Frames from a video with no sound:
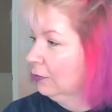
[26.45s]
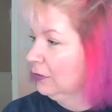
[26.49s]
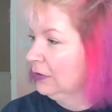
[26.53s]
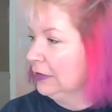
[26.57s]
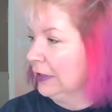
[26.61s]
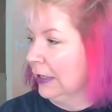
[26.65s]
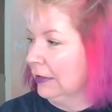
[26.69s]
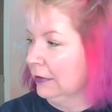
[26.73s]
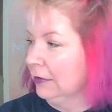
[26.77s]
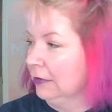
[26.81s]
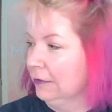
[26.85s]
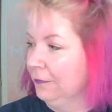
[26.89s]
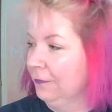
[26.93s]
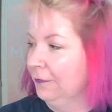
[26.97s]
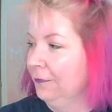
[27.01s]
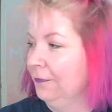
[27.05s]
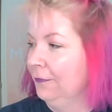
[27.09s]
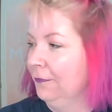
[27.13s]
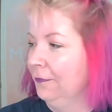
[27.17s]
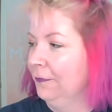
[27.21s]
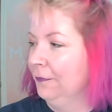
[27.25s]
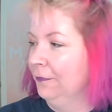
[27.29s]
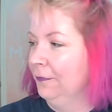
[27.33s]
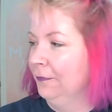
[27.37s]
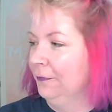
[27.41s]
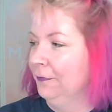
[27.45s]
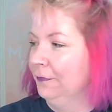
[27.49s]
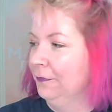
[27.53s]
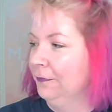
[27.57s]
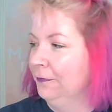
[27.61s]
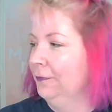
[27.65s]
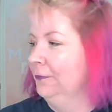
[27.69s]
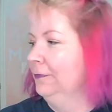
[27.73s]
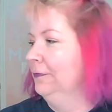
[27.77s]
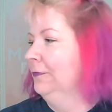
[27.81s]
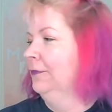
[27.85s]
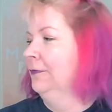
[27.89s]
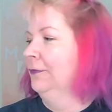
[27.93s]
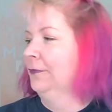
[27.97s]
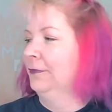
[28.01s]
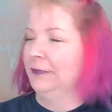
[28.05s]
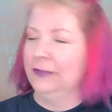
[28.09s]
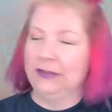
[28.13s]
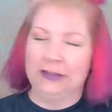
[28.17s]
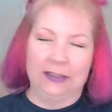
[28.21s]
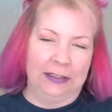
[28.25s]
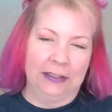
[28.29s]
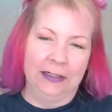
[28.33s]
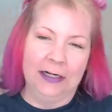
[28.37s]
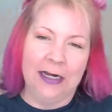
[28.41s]
Was that the
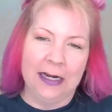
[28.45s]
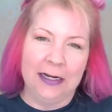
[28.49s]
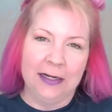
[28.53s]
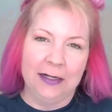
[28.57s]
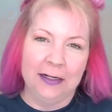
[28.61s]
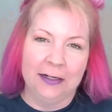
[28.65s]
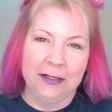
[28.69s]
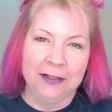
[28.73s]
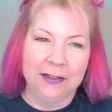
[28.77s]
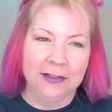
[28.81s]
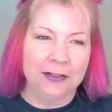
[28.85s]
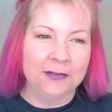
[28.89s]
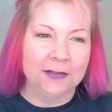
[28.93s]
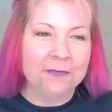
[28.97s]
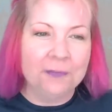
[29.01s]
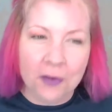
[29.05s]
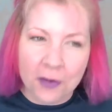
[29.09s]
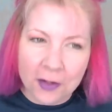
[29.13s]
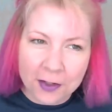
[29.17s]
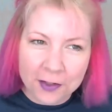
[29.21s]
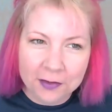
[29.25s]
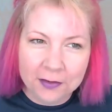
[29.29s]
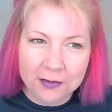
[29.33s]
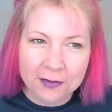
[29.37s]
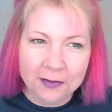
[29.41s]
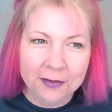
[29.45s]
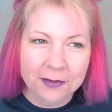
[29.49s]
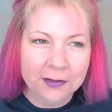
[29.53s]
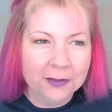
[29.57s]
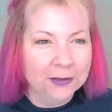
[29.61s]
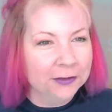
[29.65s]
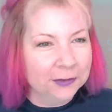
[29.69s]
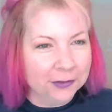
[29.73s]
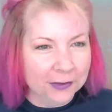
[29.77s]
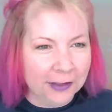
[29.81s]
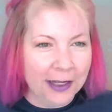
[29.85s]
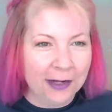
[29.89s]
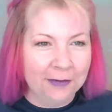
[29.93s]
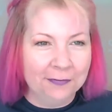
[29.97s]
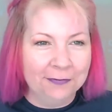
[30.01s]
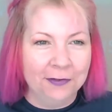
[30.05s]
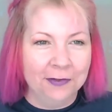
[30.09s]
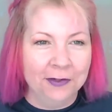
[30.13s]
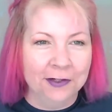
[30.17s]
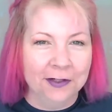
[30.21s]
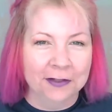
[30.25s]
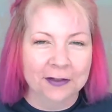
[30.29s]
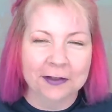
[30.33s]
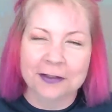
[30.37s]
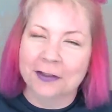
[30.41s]
Sunday? The 4th? July
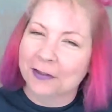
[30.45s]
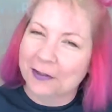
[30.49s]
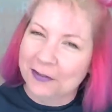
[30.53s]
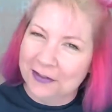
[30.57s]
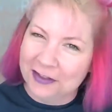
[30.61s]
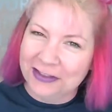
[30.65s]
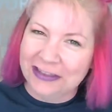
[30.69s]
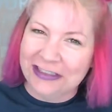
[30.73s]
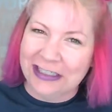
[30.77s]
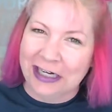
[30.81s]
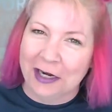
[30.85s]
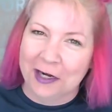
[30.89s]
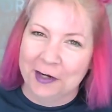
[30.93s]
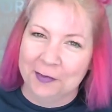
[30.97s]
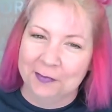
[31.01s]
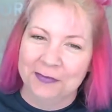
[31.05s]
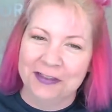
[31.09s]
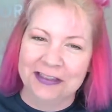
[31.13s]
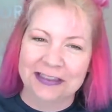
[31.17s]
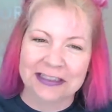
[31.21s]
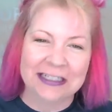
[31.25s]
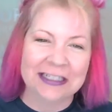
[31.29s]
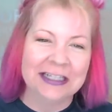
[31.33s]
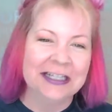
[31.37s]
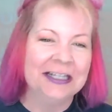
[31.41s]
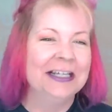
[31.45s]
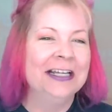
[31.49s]
4th. Good times.